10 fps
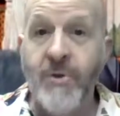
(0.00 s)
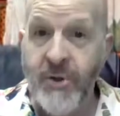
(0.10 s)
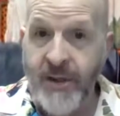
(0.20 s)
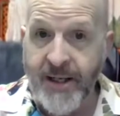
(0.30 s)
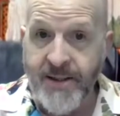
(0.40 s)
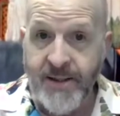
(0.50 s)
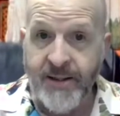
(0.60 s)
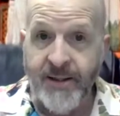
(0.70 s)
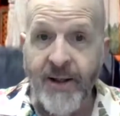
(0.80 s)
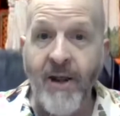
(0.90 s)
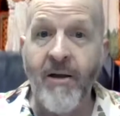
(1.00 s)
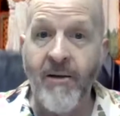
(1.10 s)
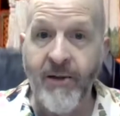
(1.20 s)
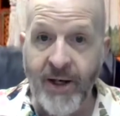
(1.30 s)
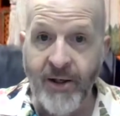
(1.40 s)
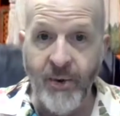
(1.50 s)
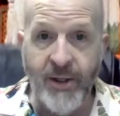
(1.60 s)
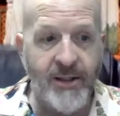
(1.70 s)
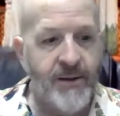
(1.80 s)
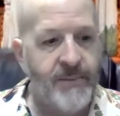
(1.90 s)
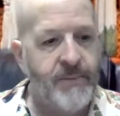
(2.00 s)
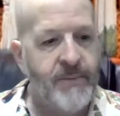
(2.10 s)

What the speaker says: To this, they agreed.